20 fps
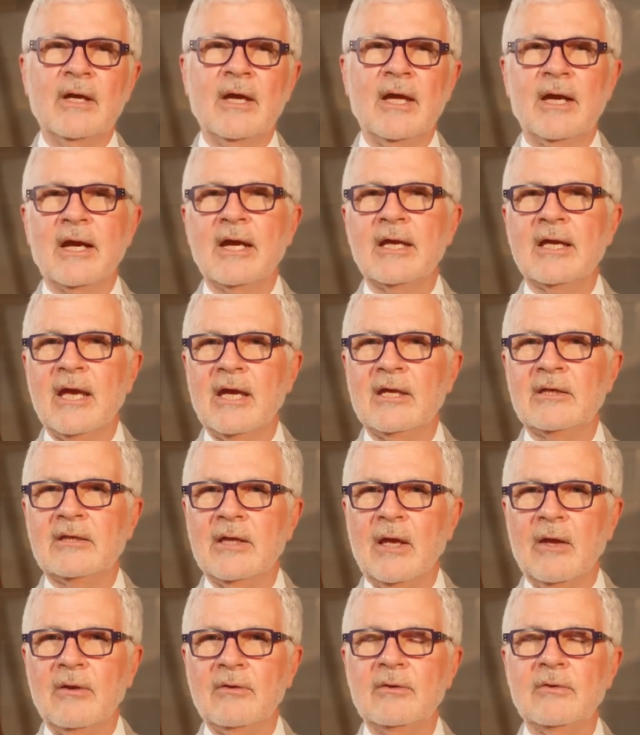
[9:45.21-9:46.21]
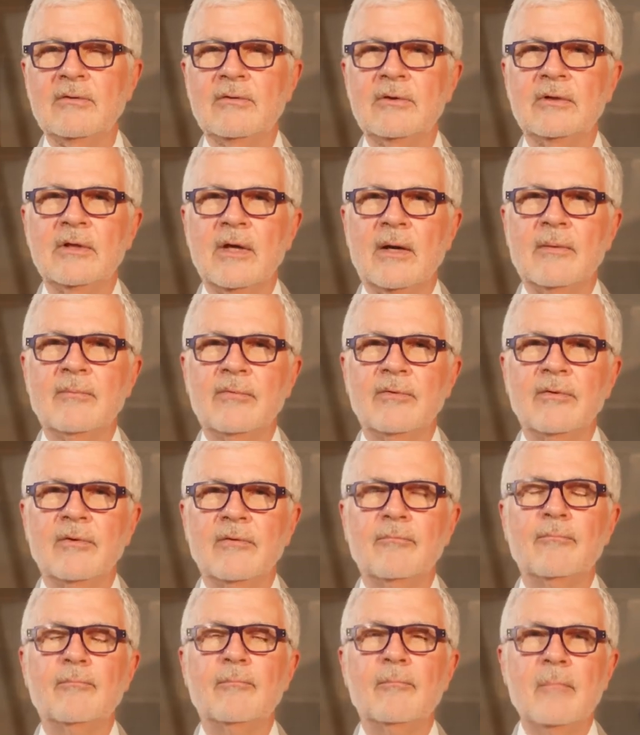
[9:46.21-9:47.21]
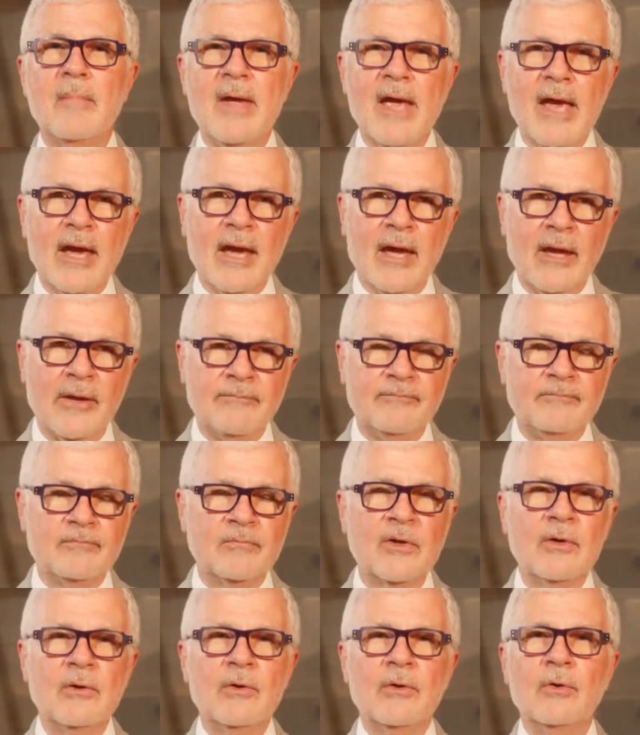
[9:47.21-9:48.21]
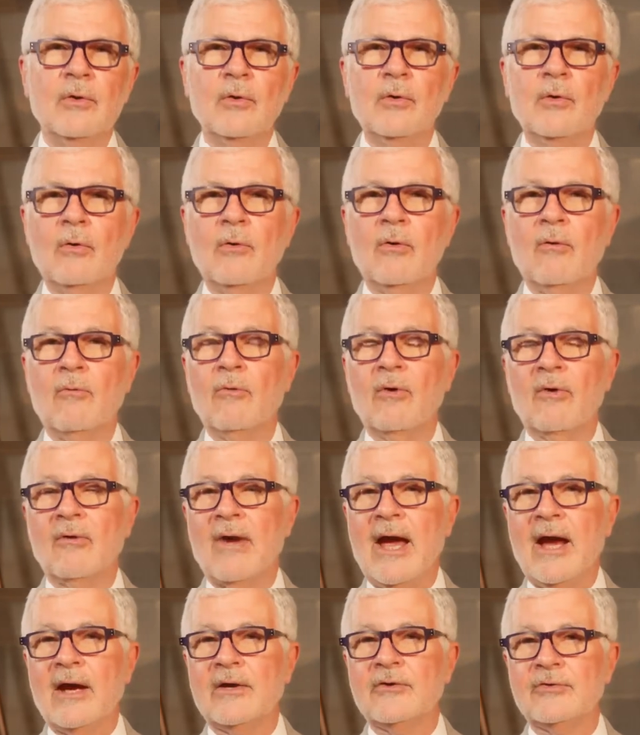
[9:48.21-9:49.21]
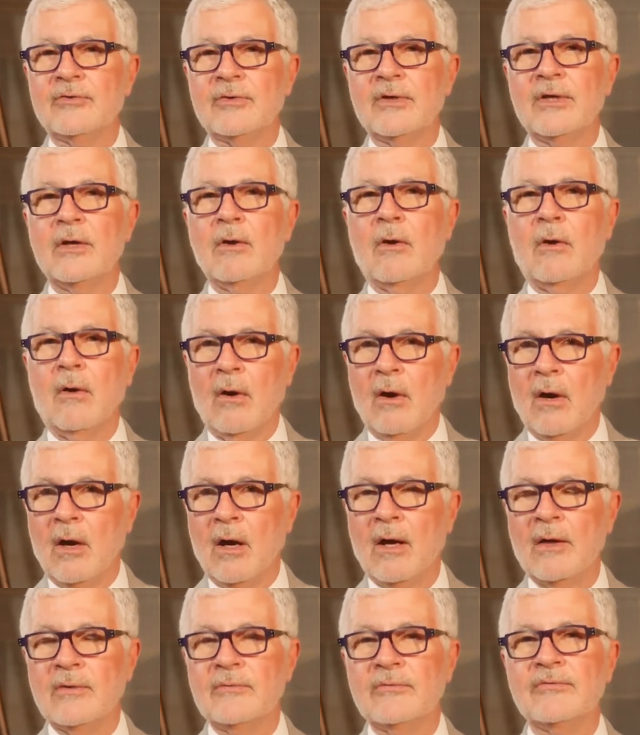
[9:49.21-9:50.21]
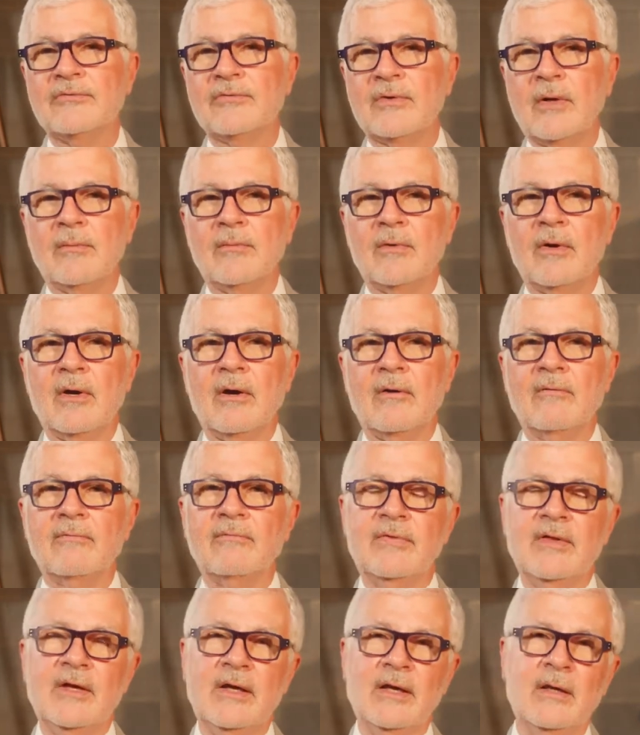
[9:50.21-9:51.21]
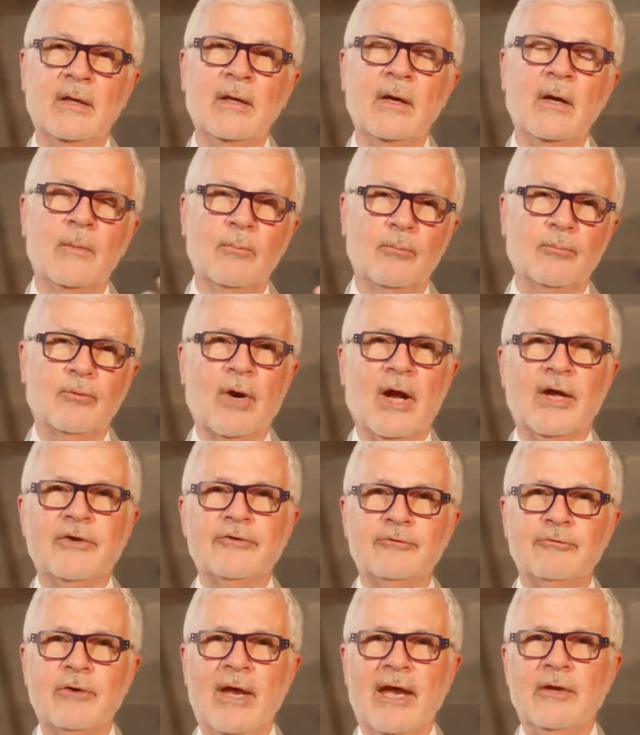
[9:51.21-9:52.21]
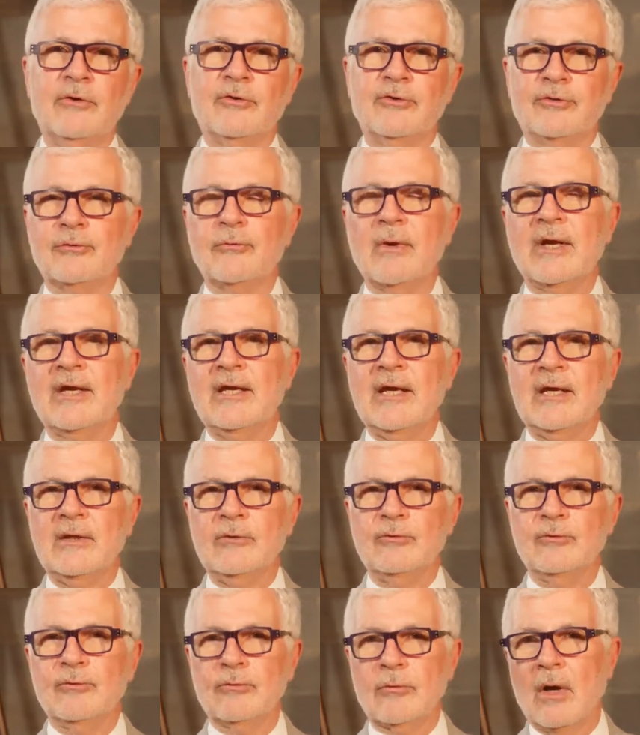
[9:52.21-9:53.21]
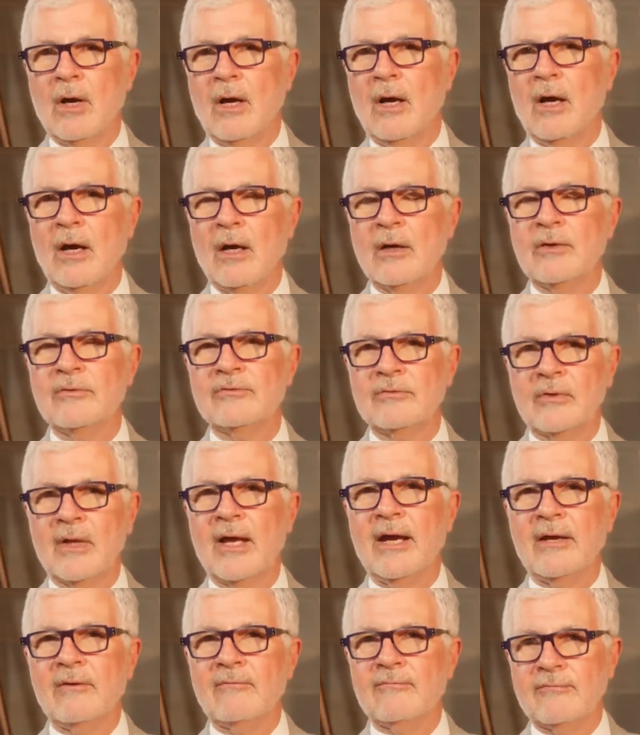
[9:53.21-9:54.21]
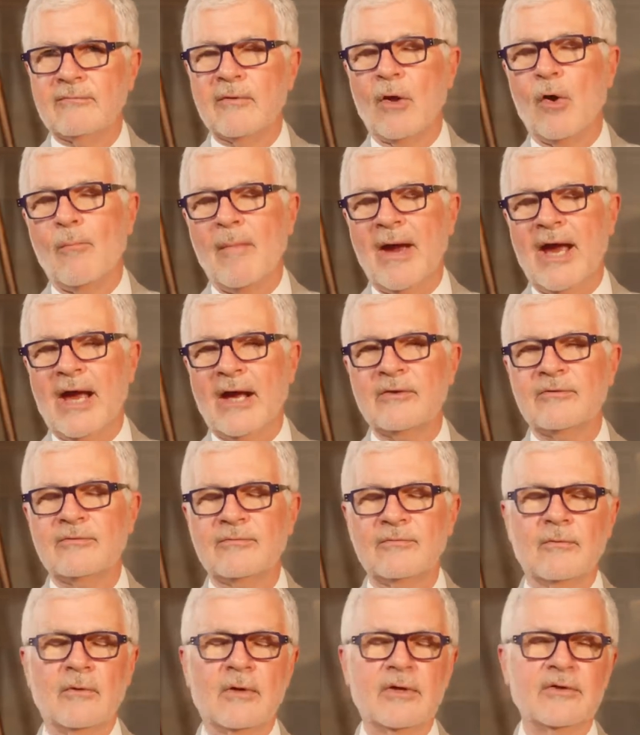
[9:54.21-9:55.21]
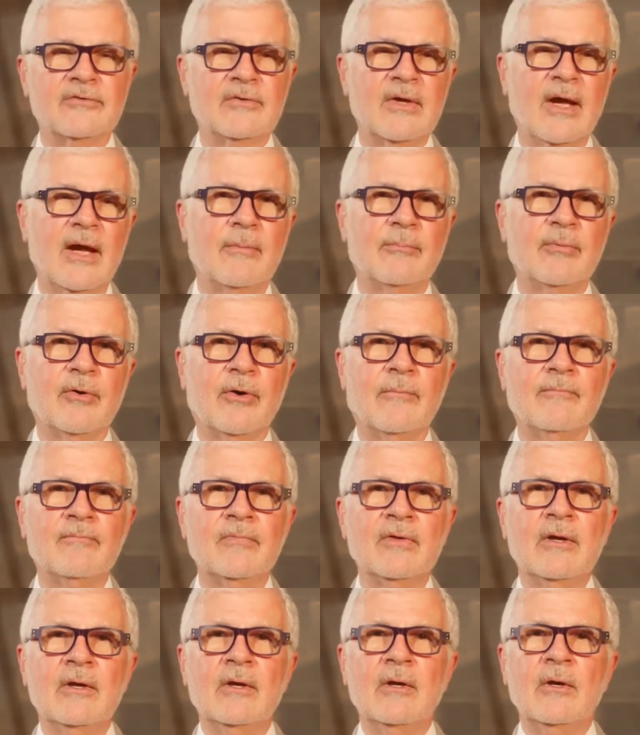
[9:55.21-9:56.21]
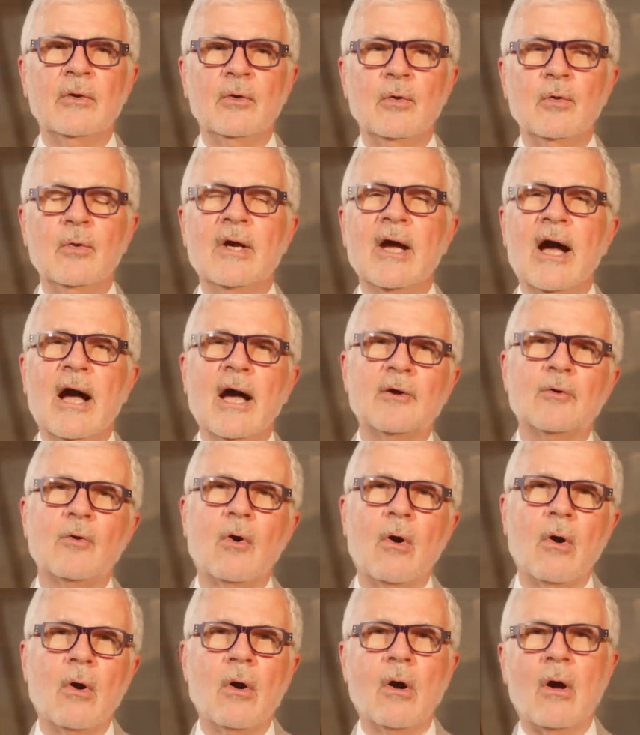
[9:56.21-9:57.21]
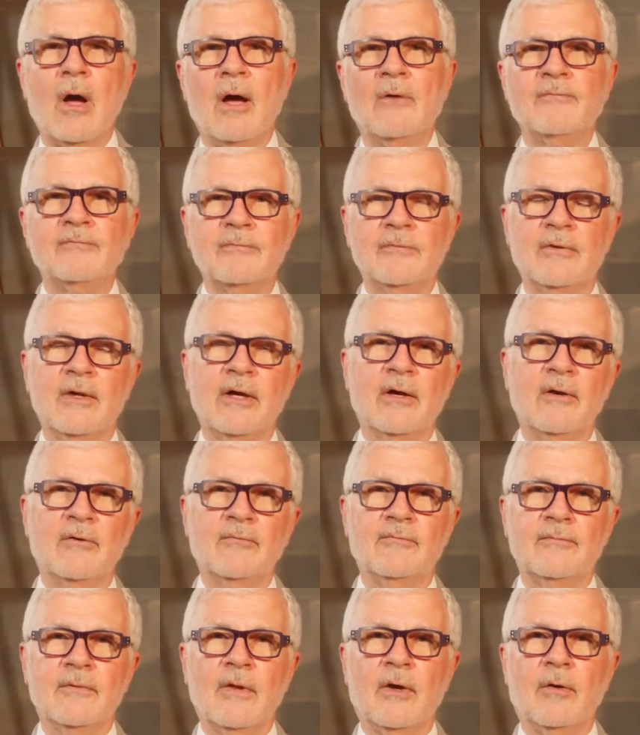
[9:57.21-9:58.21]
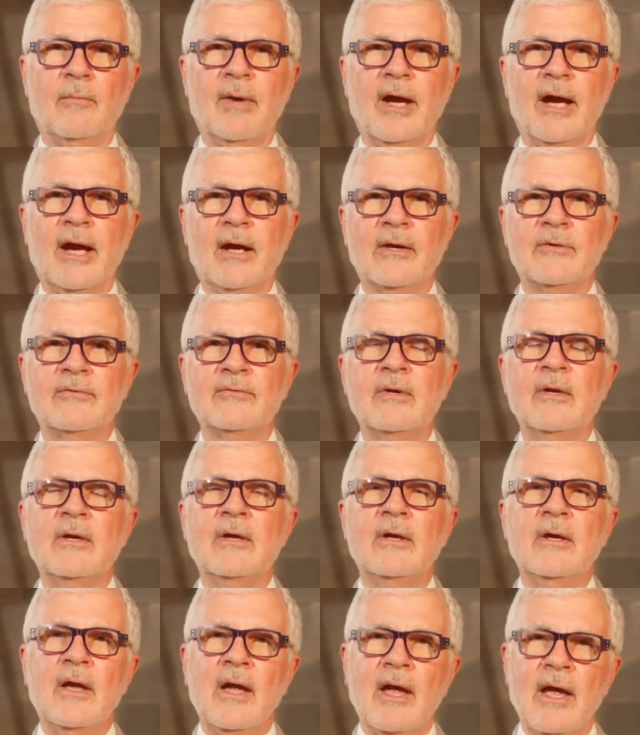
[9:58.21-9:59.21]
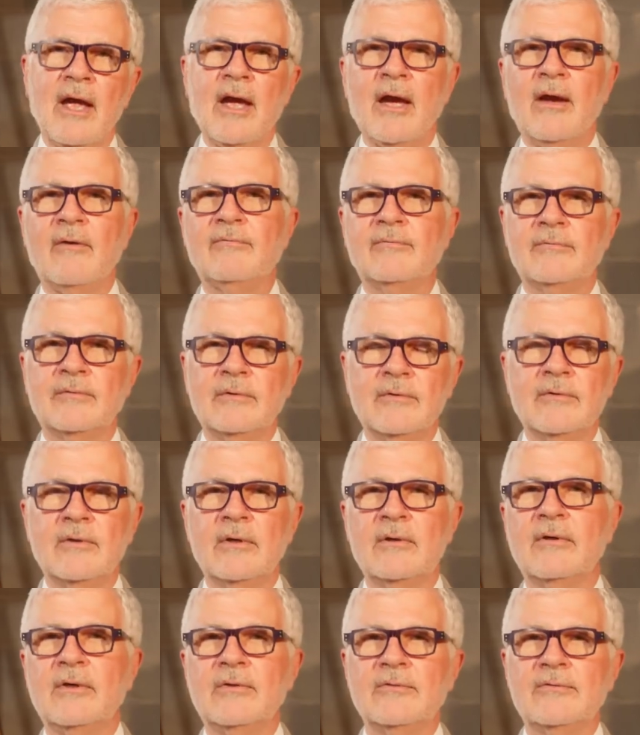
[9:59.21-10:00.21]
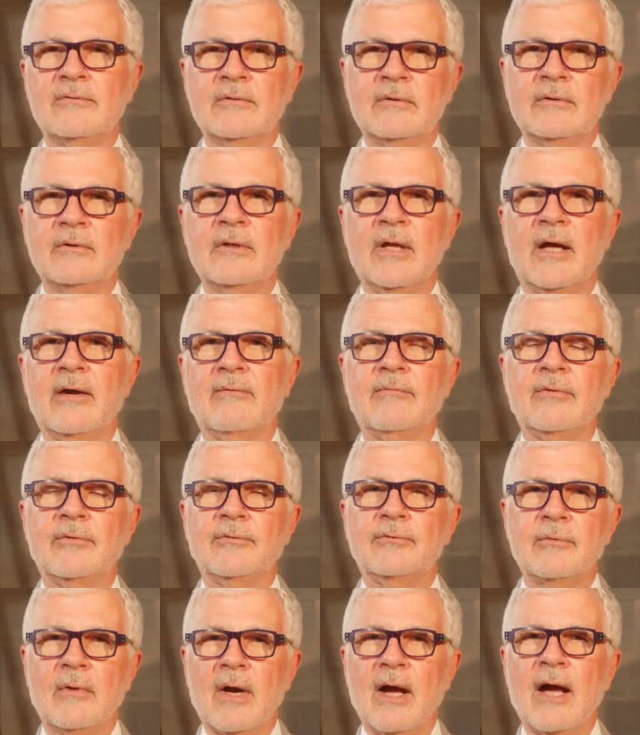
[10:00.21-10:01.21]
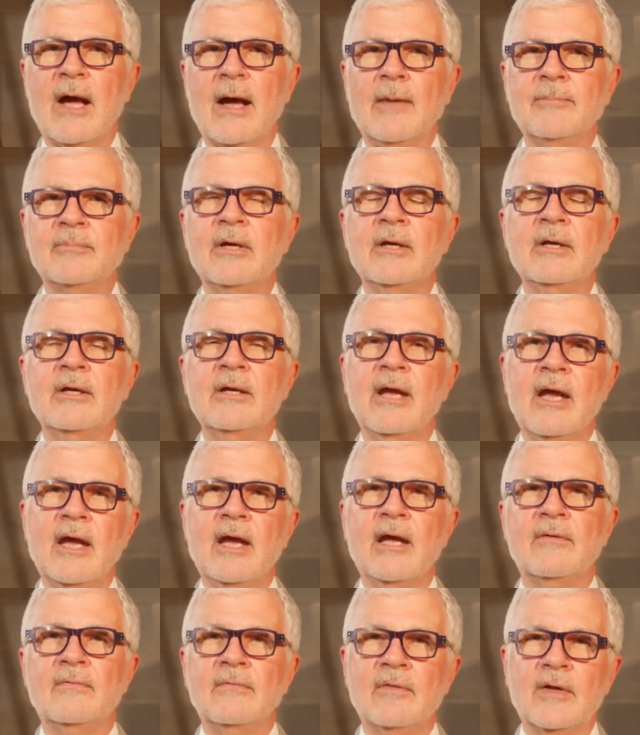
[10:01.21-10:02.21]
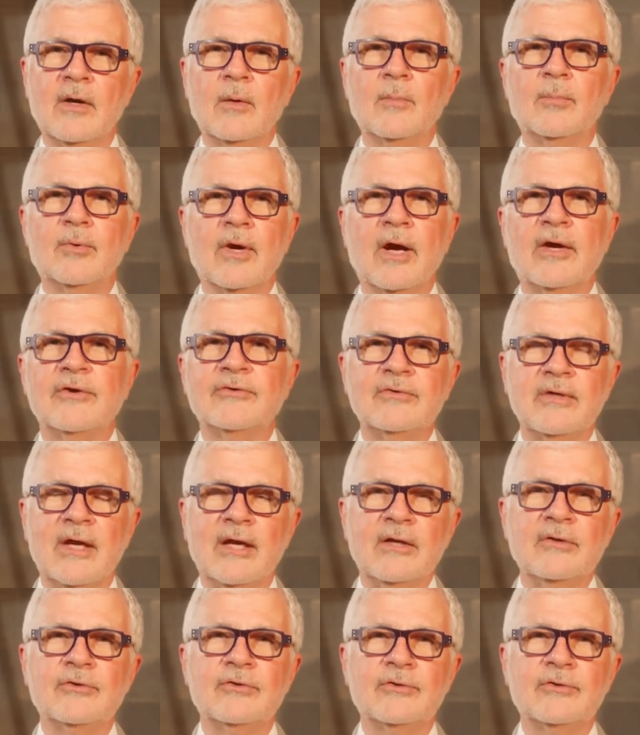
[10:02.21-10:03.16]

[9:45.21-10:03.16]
And I can't tell you the number of men who were actually on some of the prostate shrinking drugs like Flomax, for example, who got off their Flomax after their insulin level dropped and their prostate